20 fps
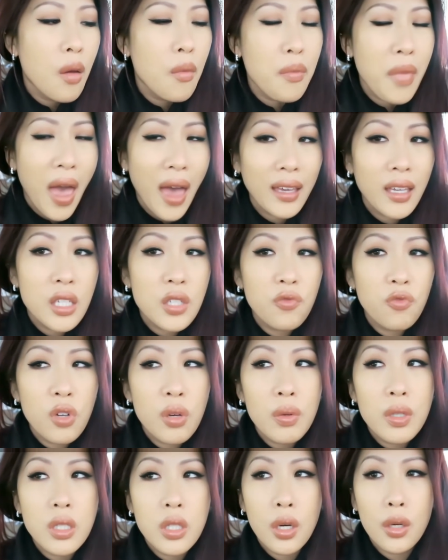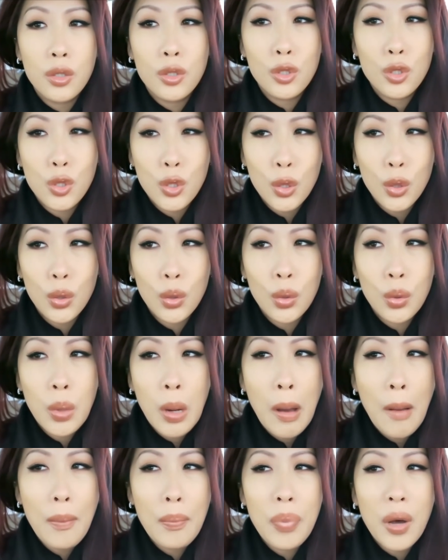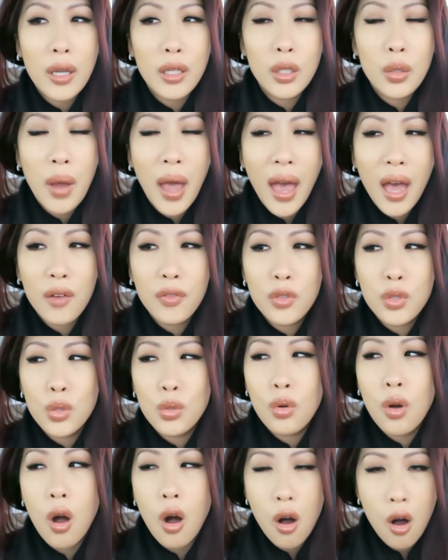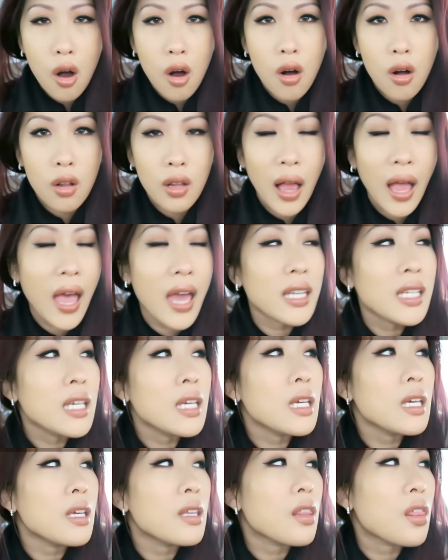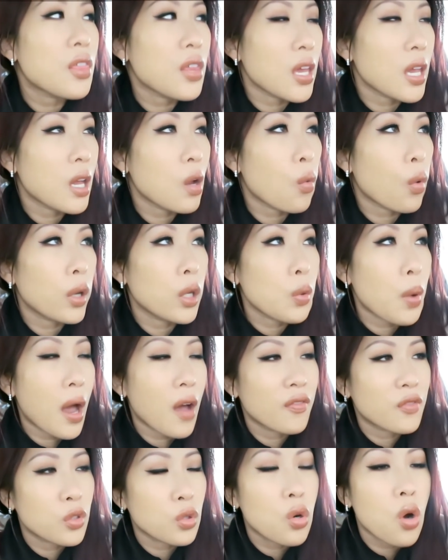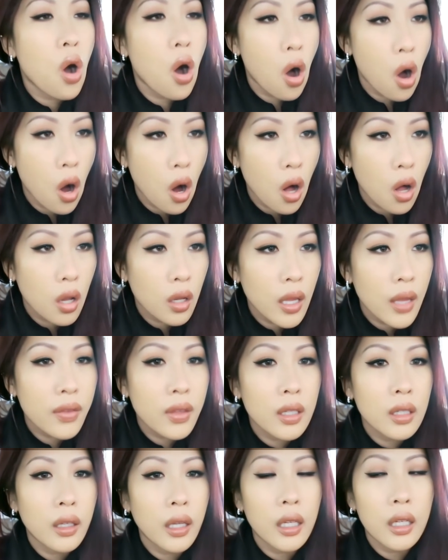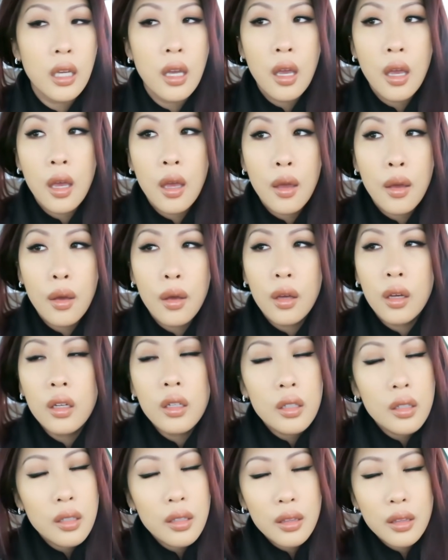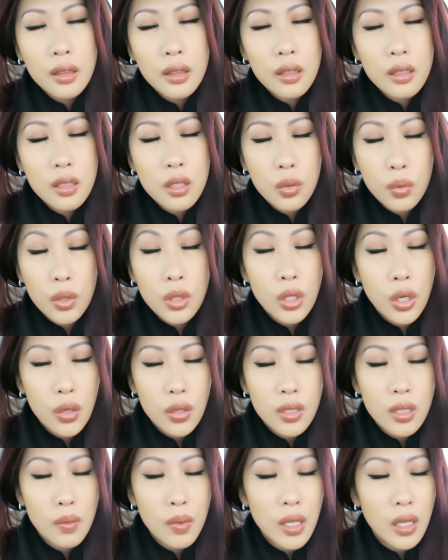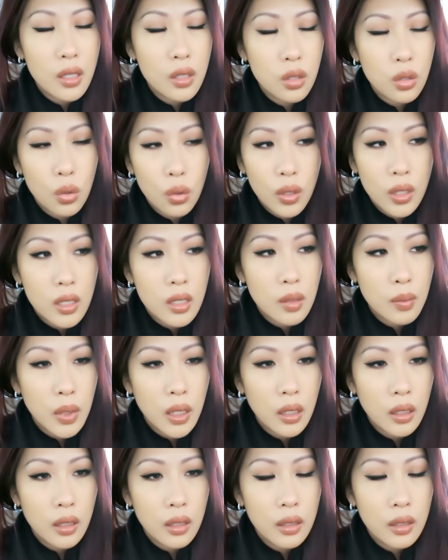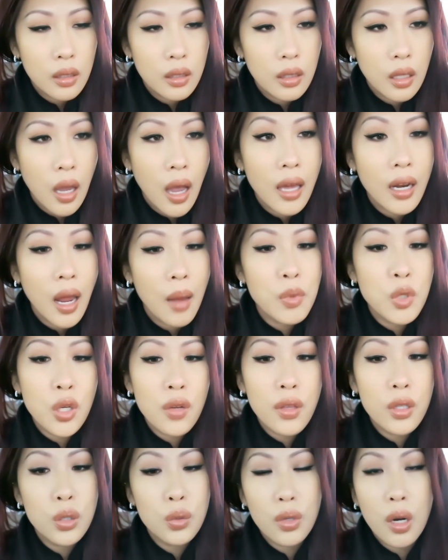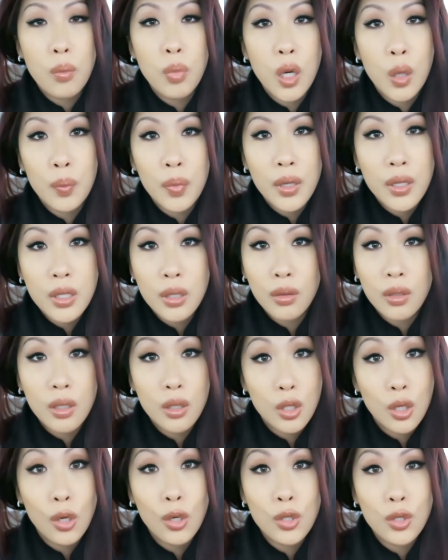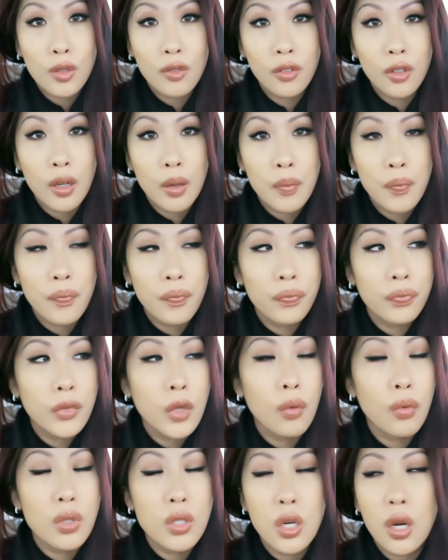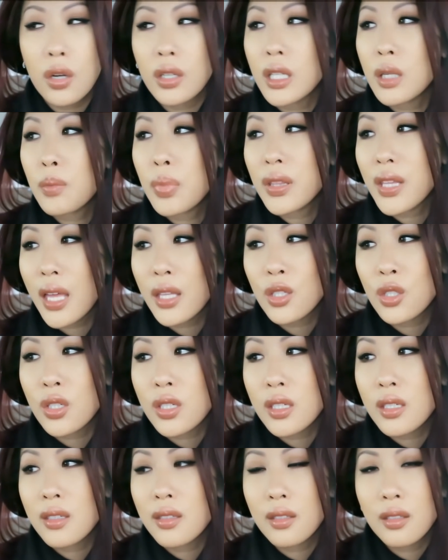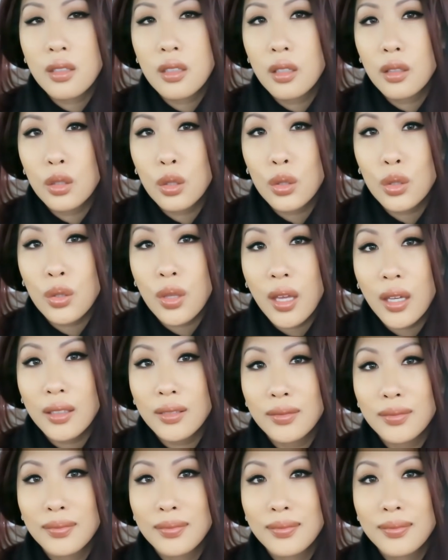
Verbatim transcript: MAC is free returns too, but you have to call. Anything where you have to call and then like to return something is annoying to me. I, I'm sure they do it on purpose so it deters you from returning, but that's just, don't do that.